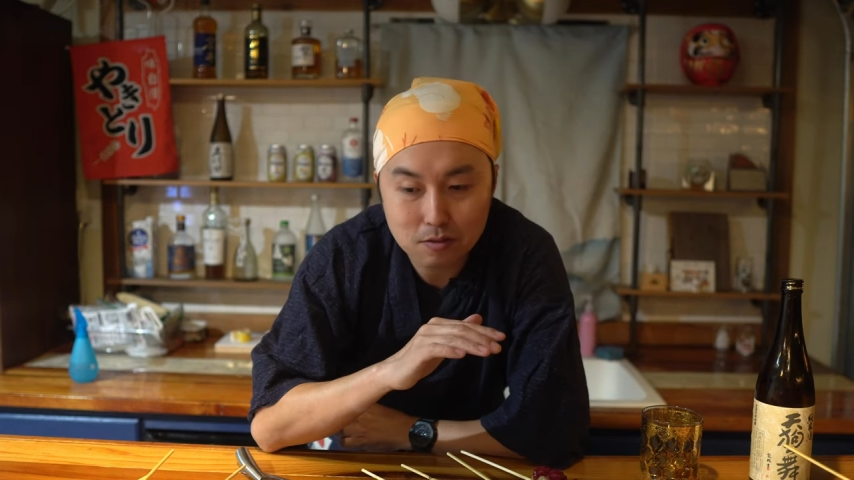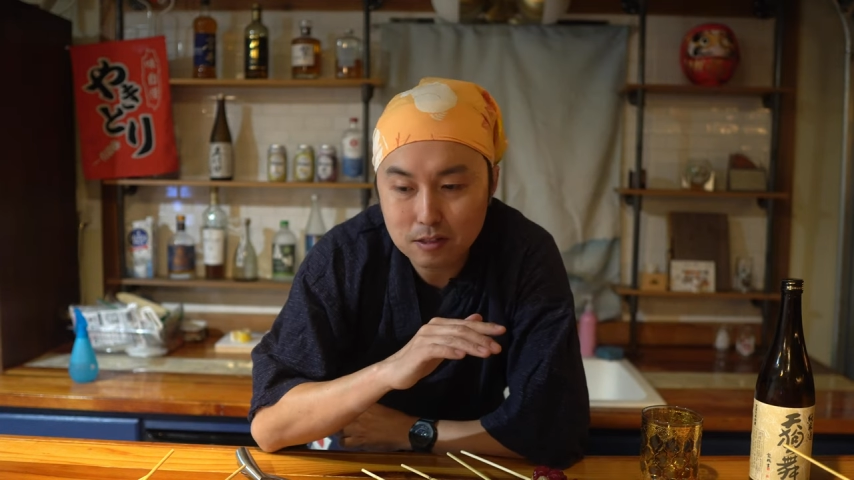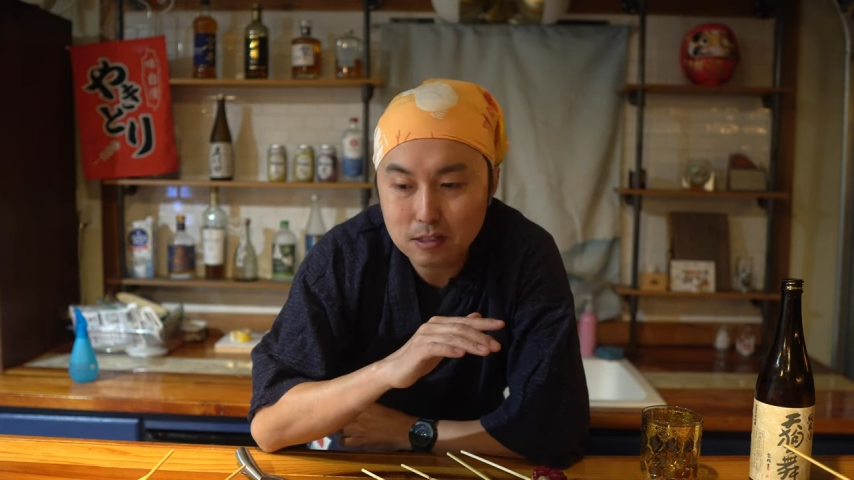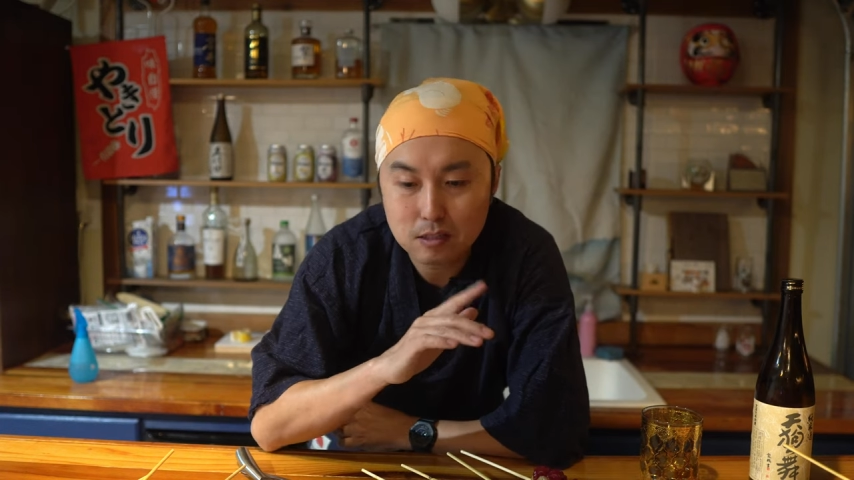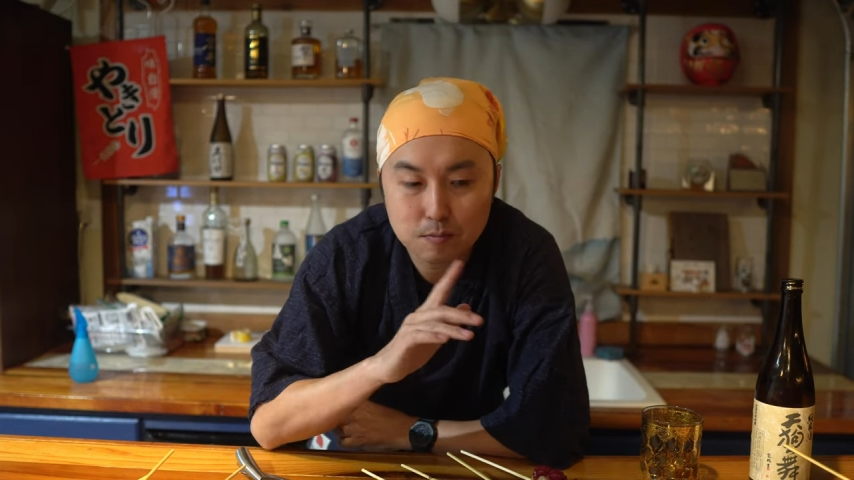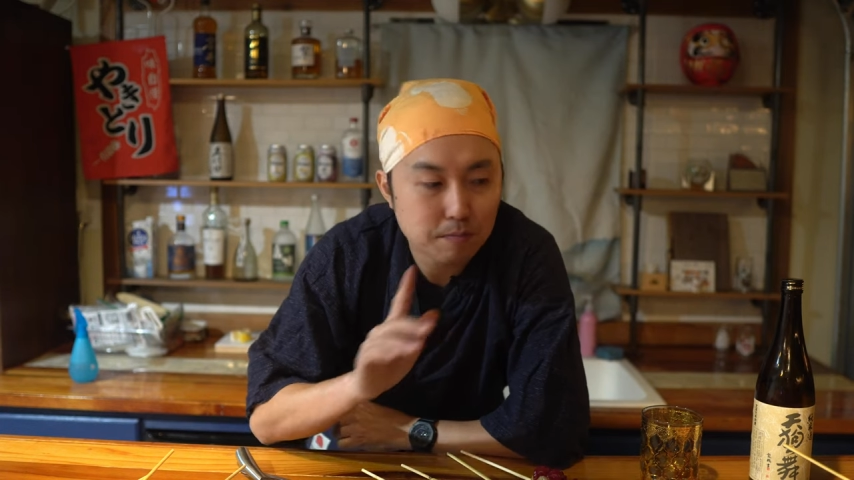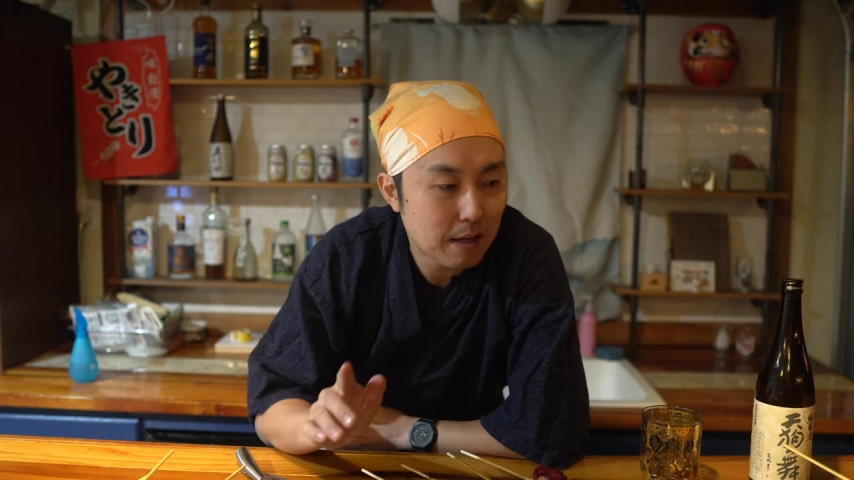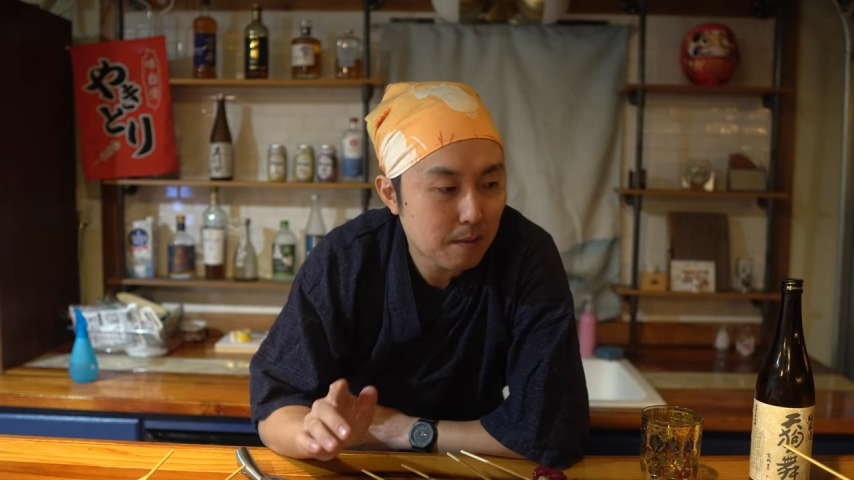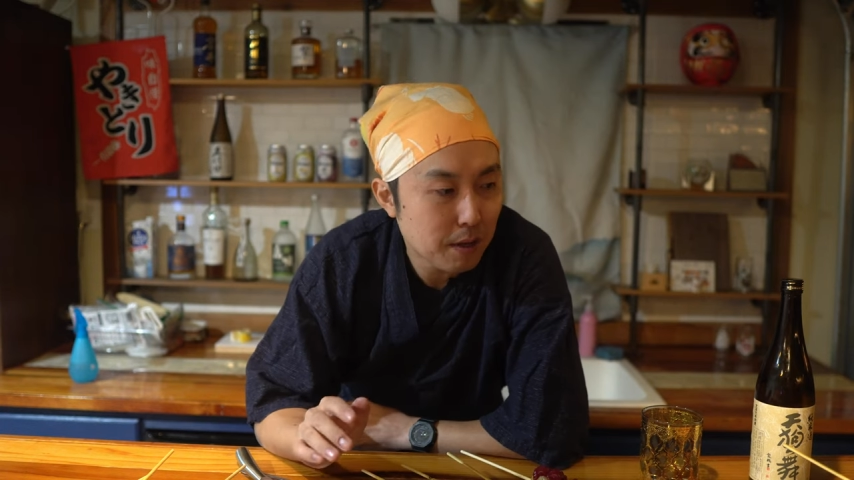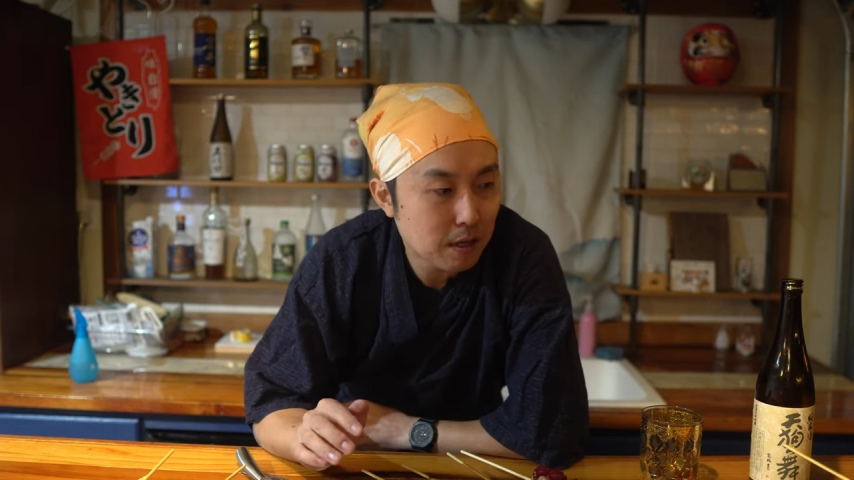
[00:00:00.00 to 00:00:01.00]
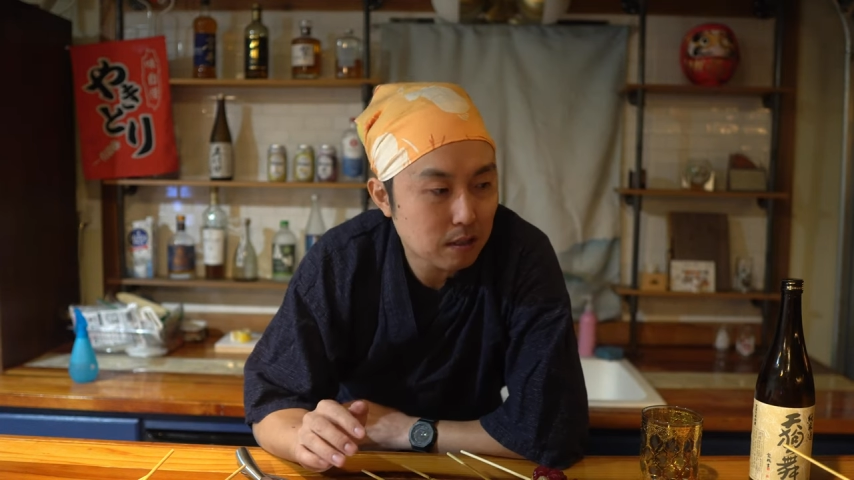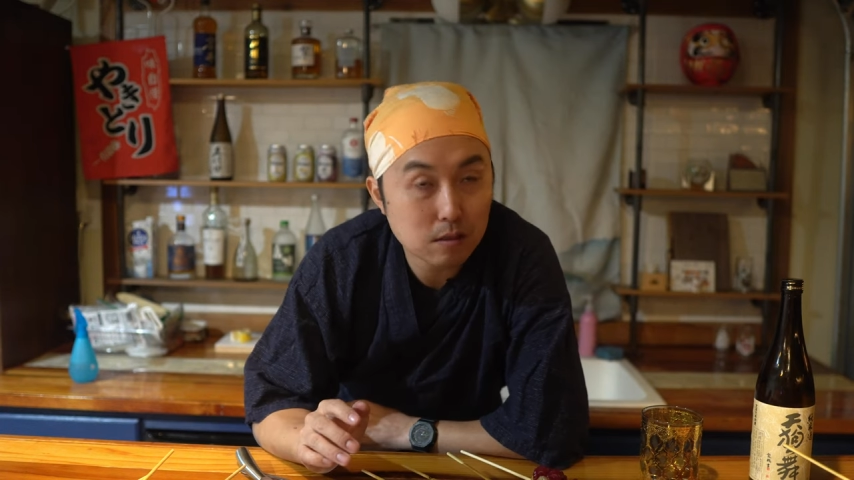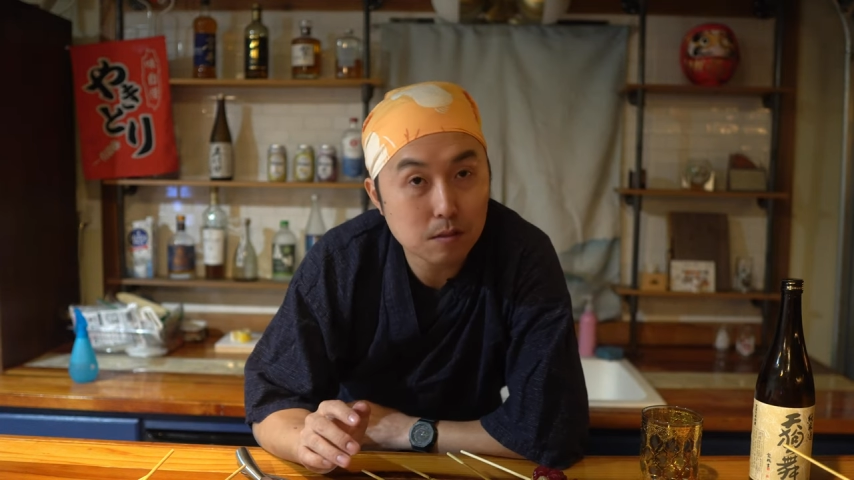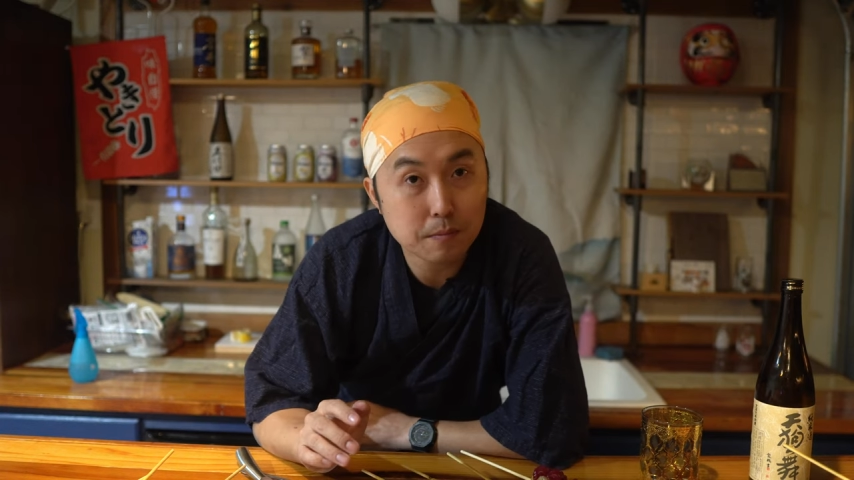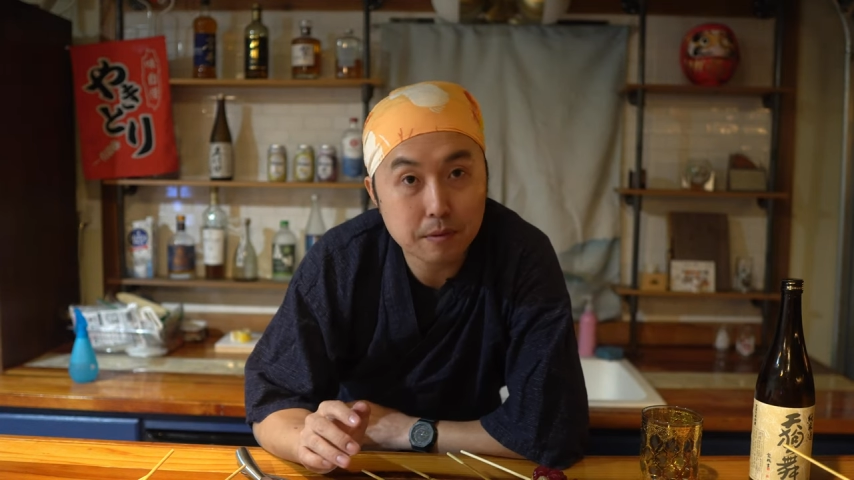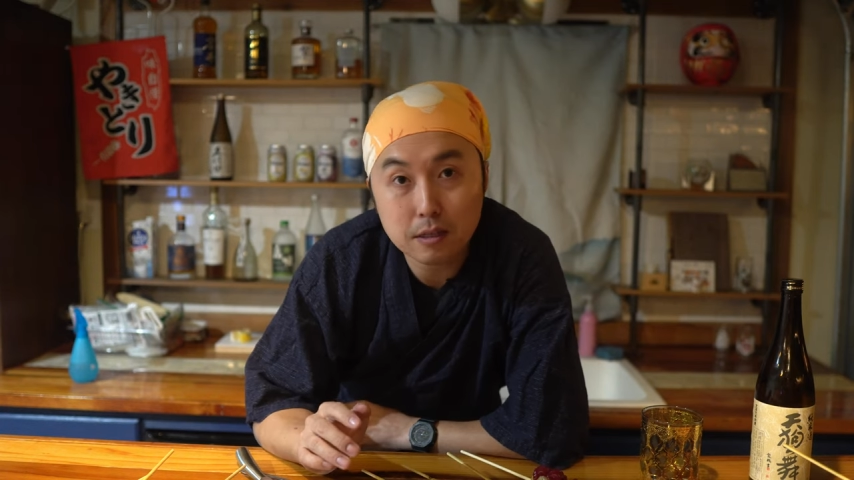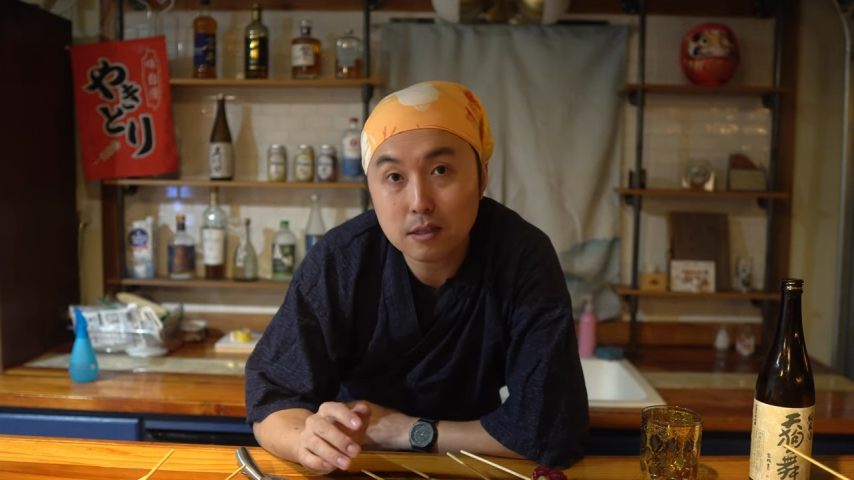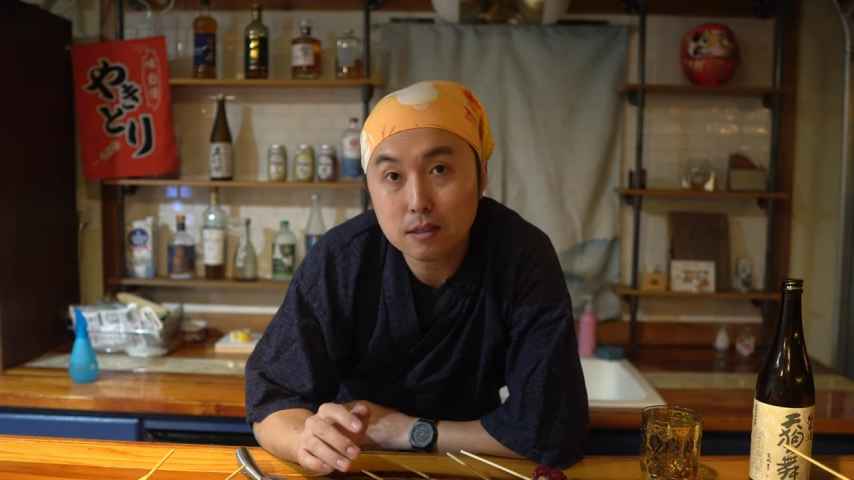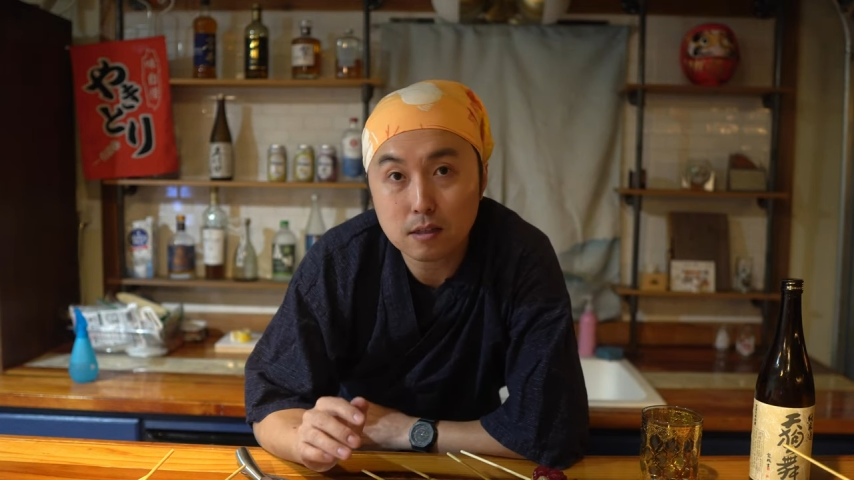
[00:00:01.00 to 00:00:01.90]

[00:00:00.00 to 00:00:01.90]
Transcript: this may possibly be